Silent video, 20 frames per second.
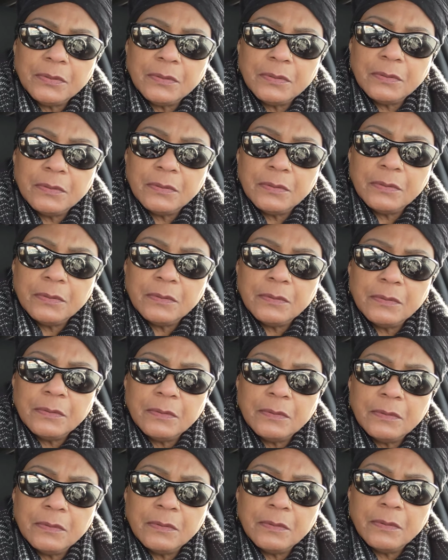
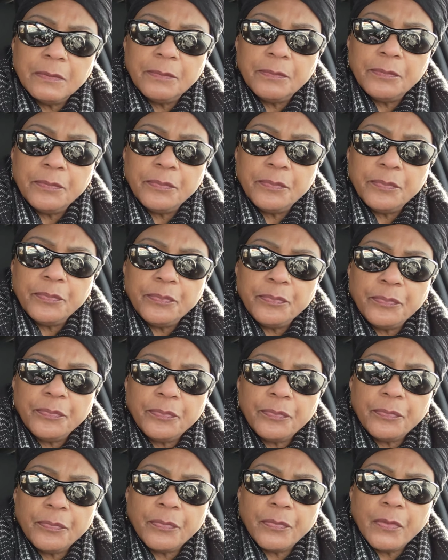
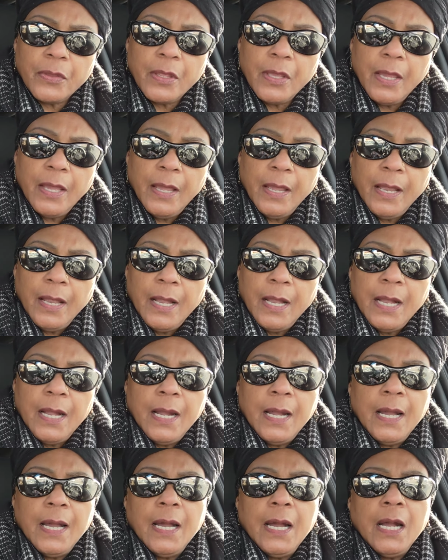
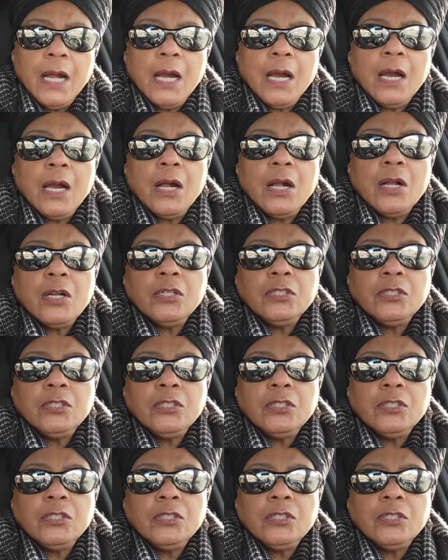(no one is talking)